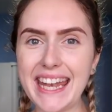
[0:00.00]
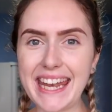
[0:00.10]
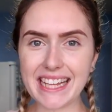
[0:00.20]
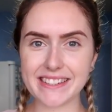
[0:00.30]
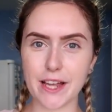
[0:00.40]

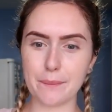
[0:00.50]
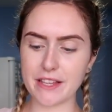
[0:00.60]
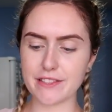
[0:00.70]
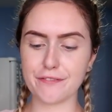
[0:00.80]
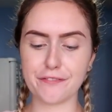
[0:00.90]
Next up
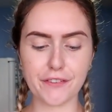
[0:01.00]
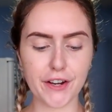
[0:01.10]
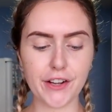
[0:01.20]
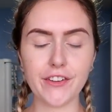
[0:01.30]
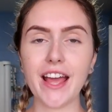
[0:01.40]
is
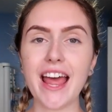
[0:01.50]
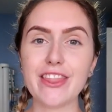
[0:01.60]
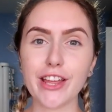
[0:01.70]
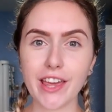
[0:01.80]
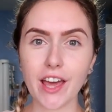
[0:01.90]
fruit.
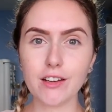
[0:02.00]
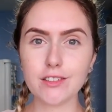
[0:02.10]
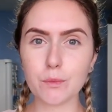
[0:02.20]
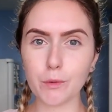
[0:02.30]
The girls